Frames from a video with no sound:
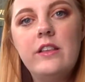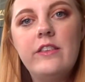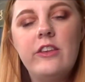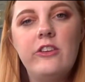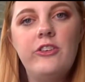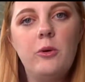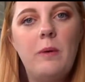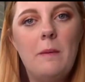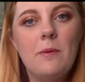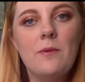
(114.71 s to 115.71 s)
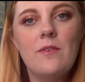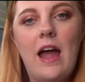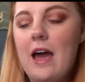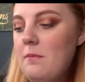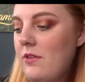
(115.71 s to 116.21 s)
tissue paper
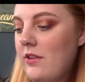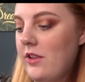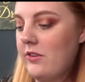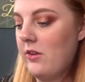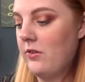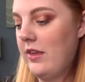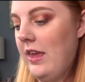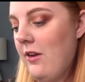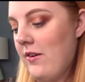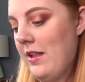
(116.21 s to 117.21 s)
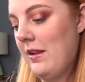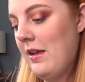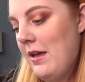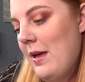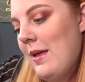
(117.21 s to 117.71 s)
wrap, so it looks all cute and
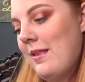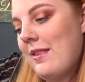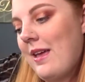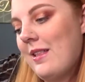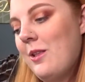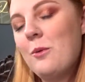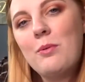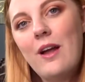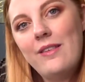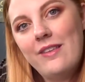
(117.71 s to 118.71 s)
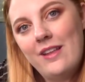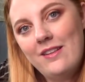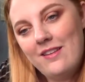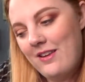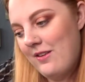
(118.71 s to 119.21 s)
it's like a little present
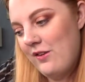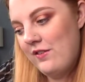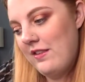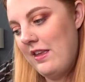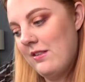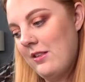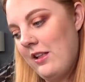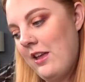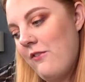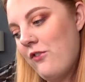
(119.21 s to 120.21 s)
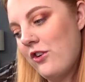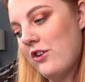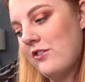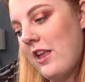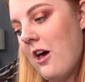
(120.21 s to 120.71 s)
seasonally for
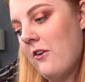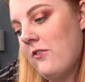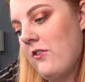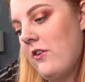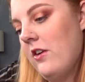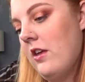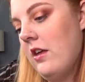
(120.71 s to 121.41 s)
yourself.